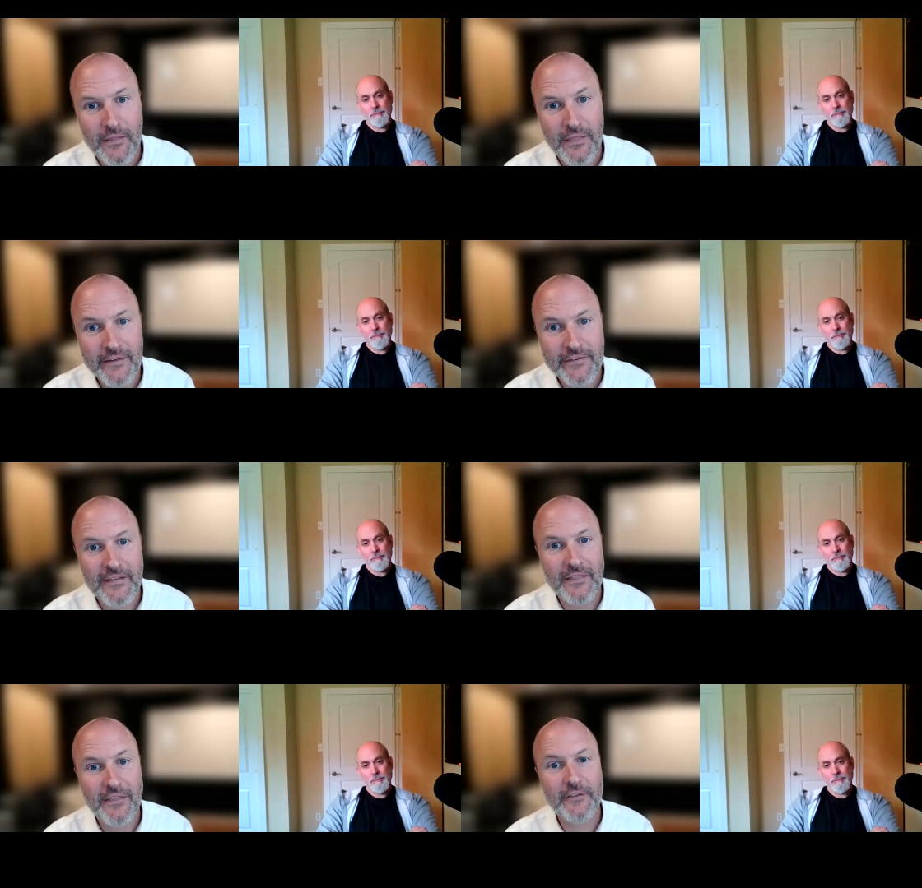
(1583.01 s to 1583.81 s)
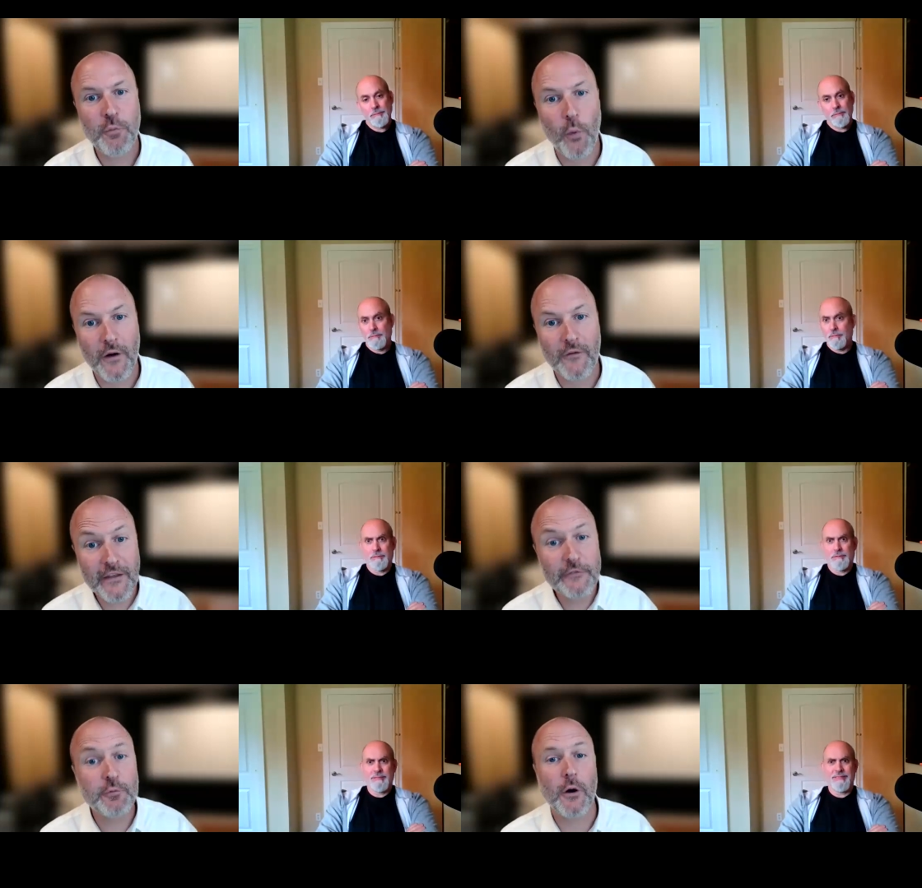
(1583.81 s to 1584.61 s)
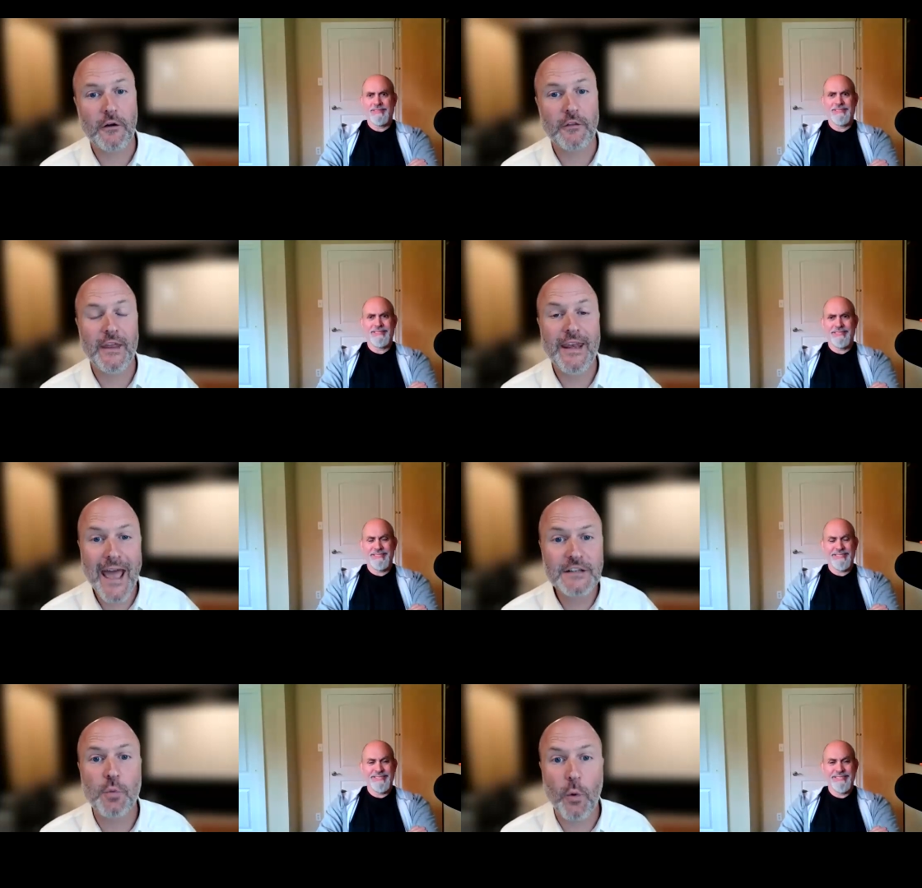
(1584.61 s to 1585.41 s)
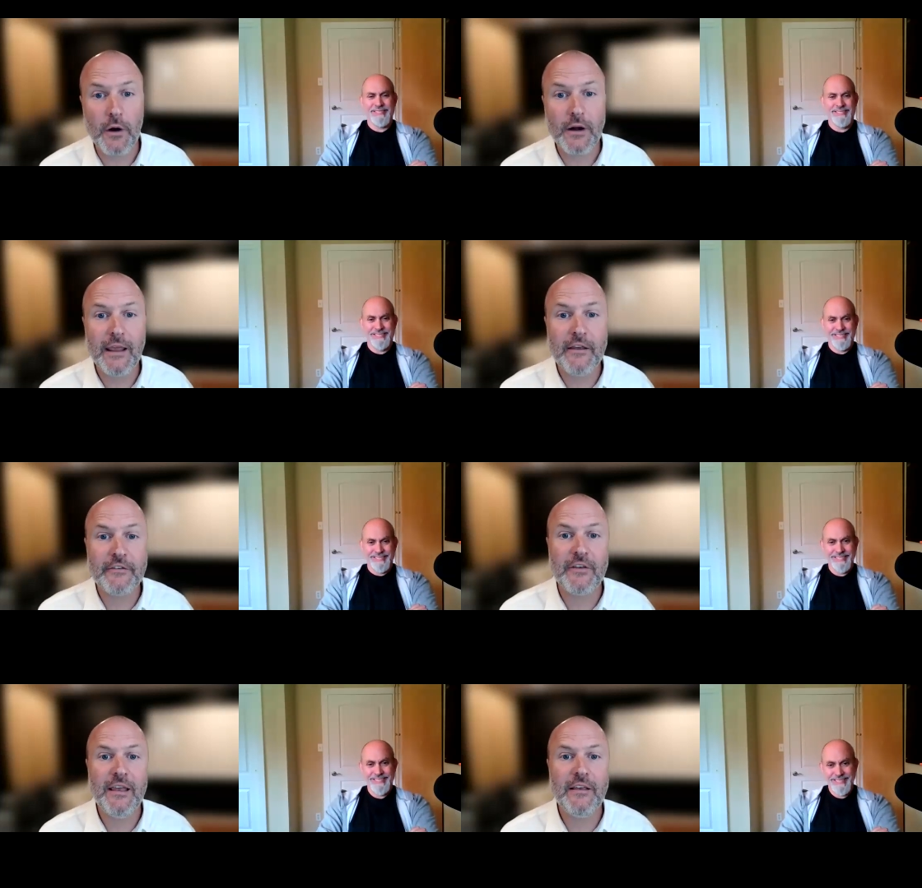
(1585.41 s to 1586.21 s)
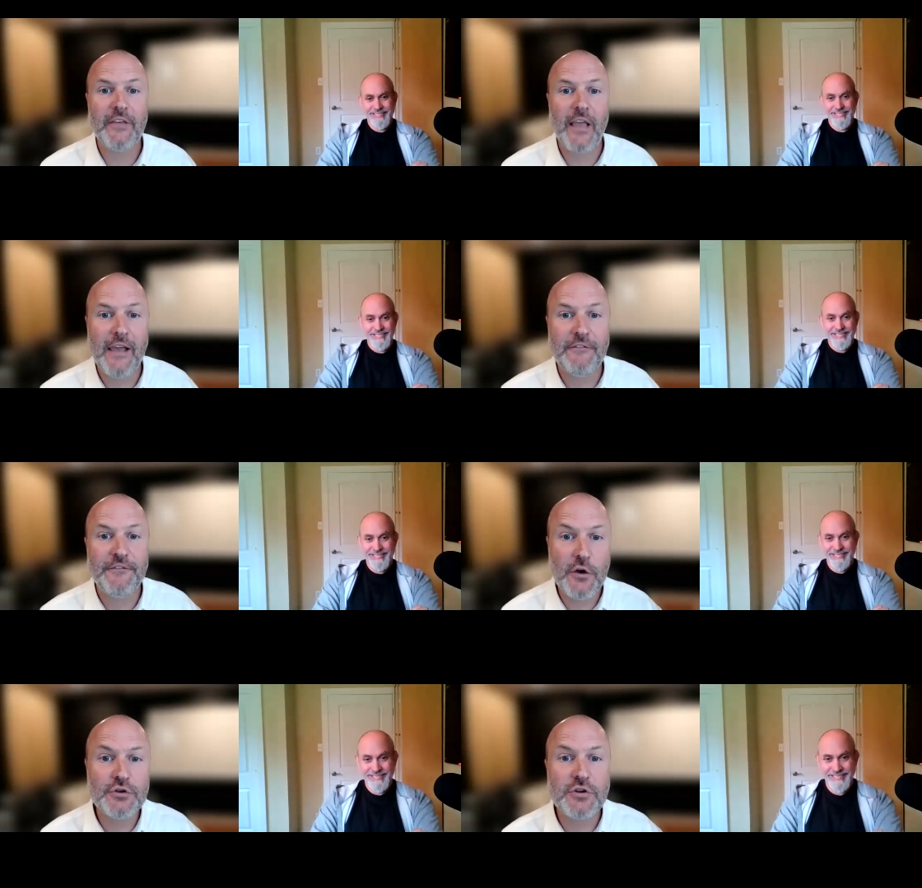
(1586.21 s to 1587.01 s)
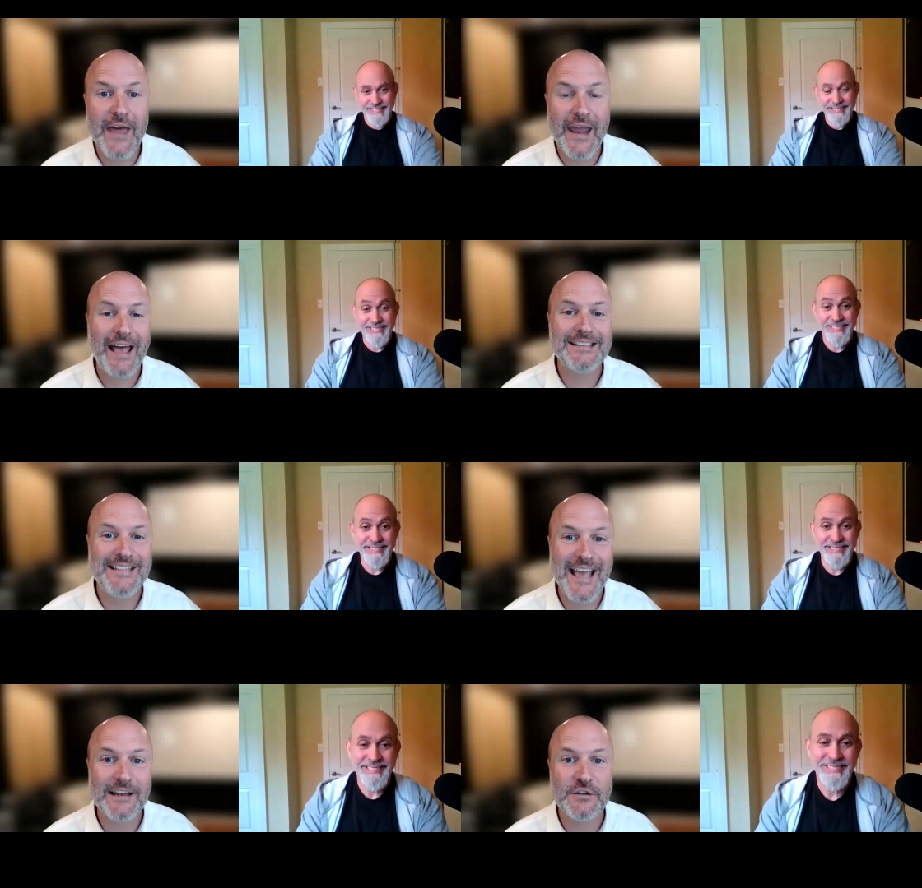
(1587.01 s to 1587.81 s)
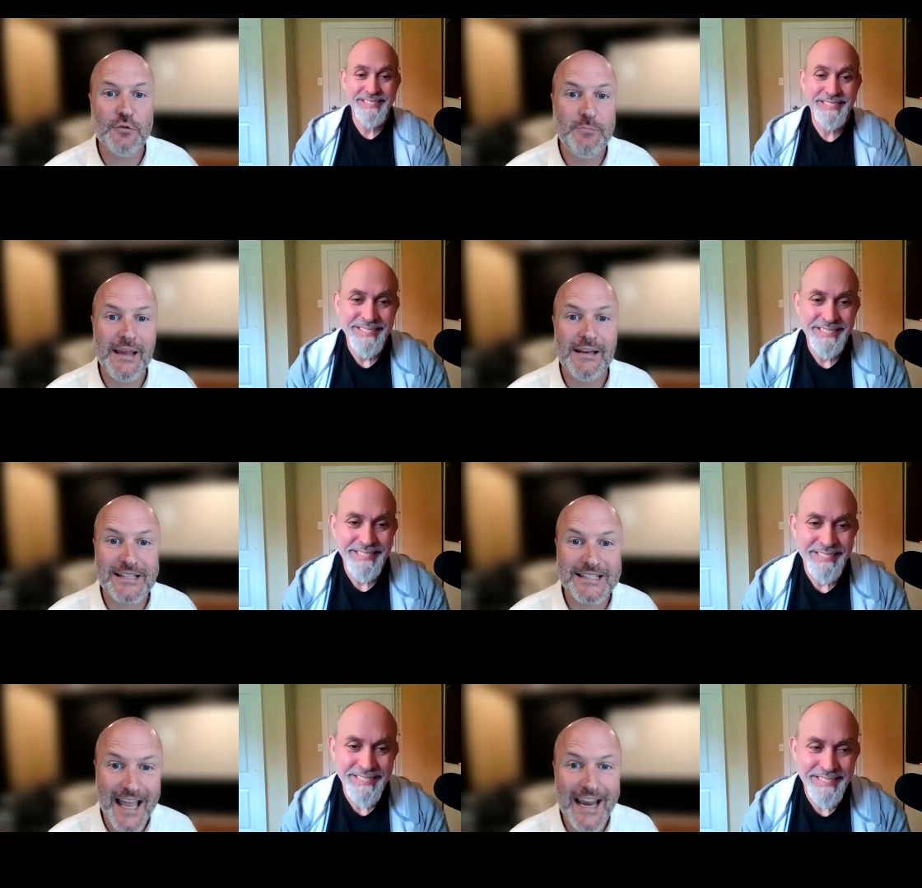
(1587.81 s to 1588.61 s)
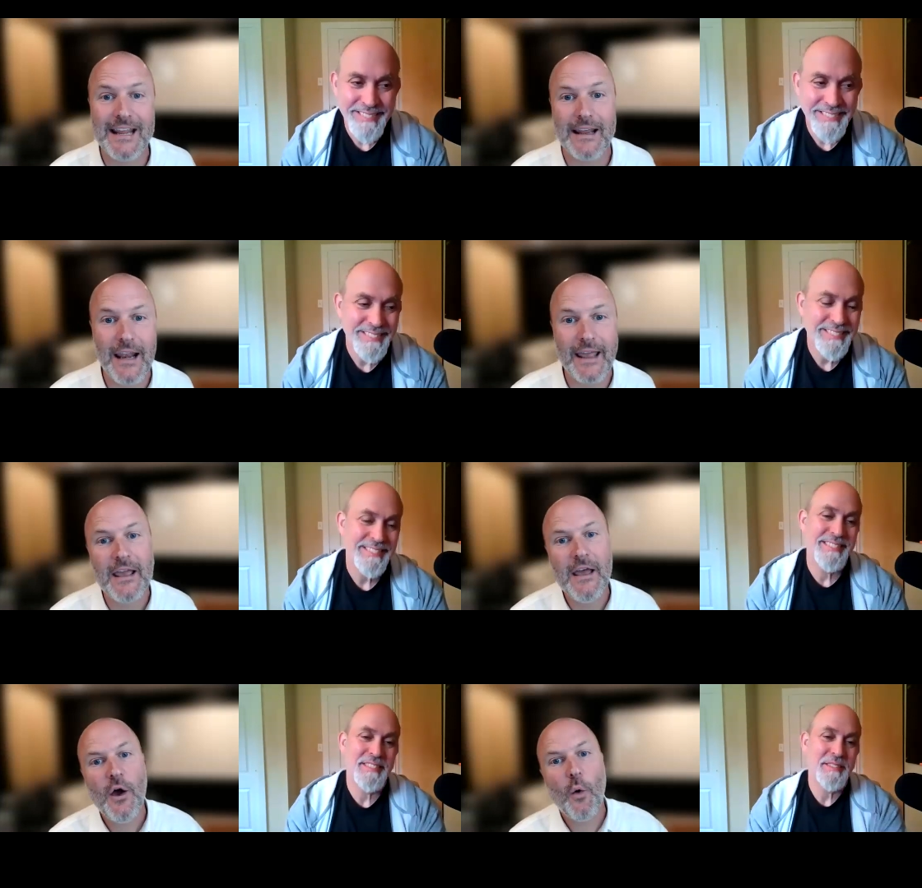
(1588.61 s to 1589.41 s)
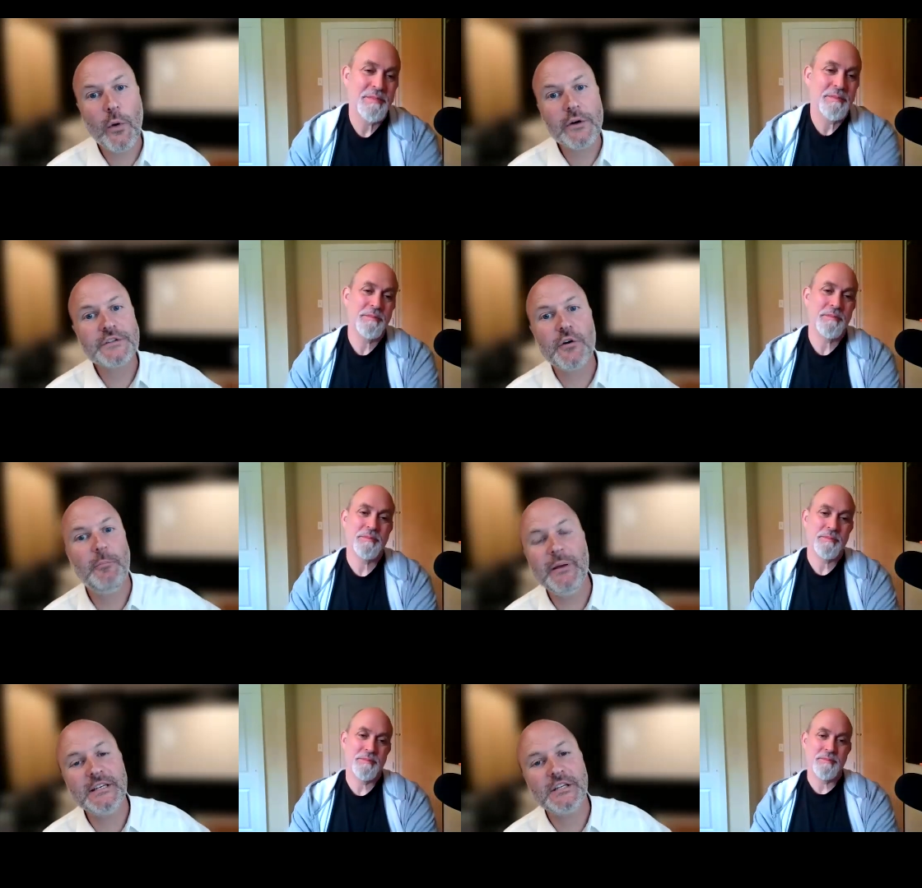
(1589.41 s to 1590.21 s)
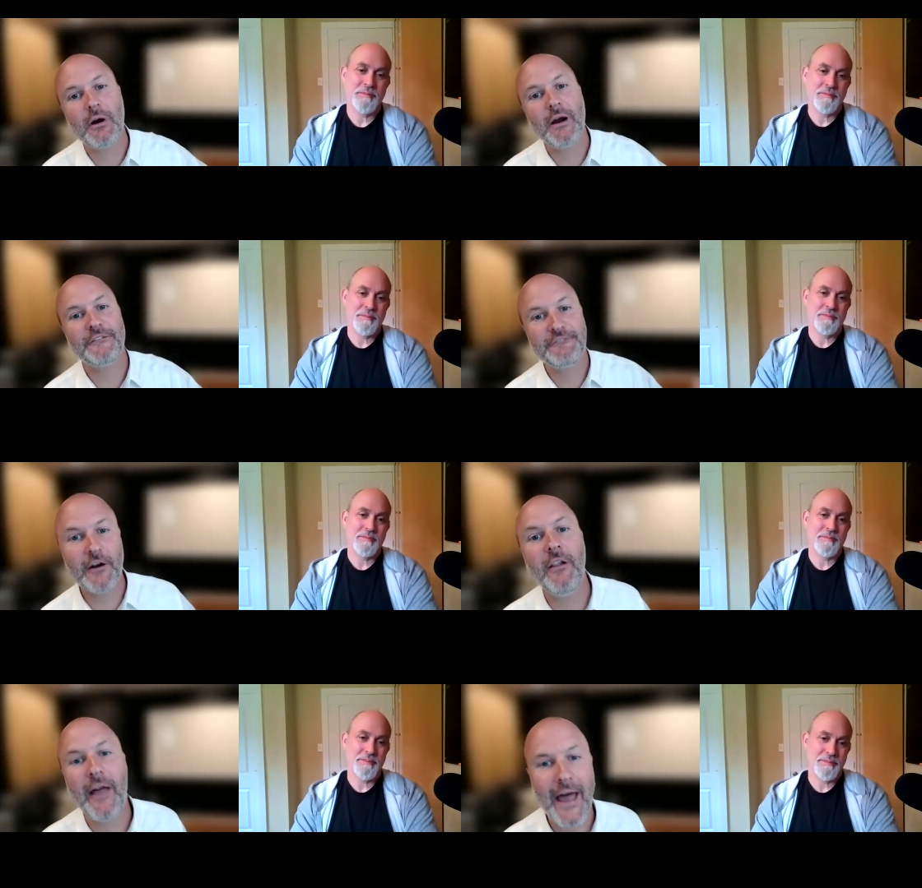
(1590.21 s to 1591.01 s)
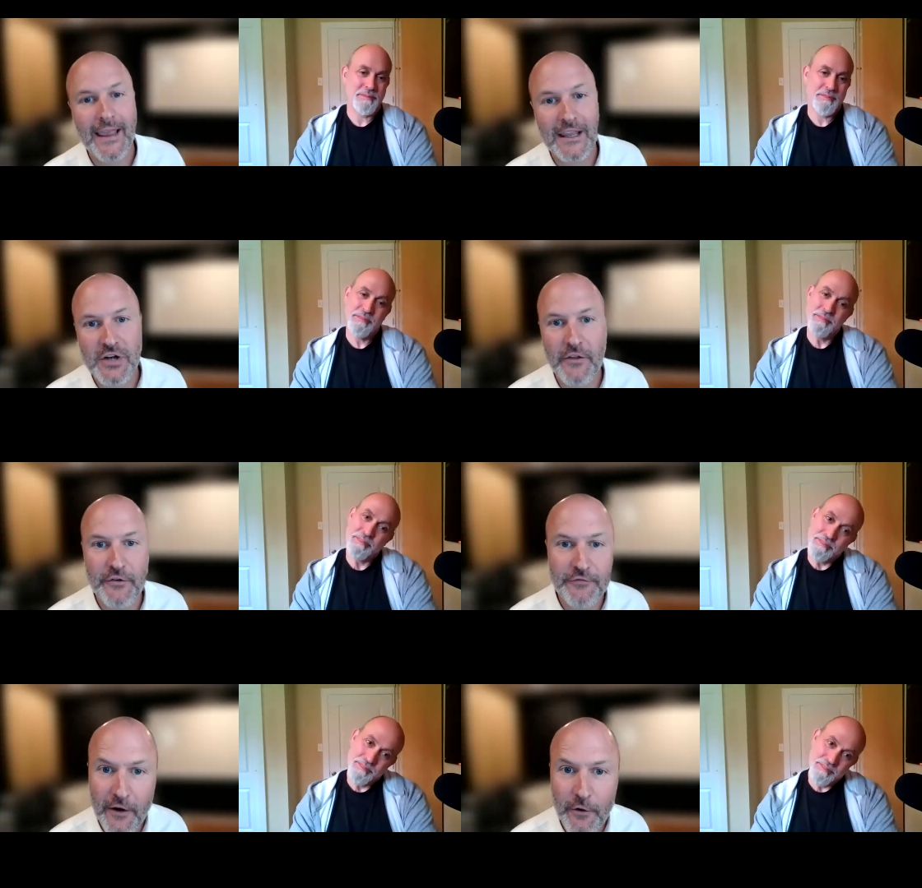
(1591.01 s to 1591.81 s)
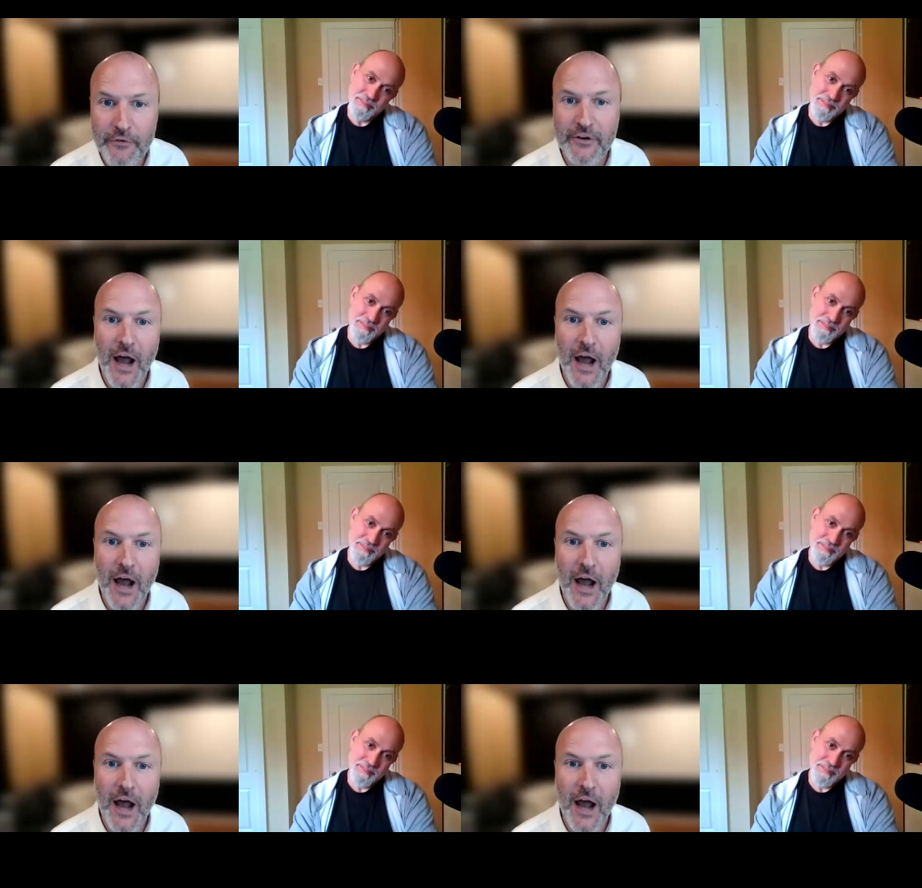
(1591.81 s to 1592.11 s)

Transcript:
Speaker 1: this this work this work the next work is is a future that has yet to be decided like we're so busy trying to funnel hack each other's funnels and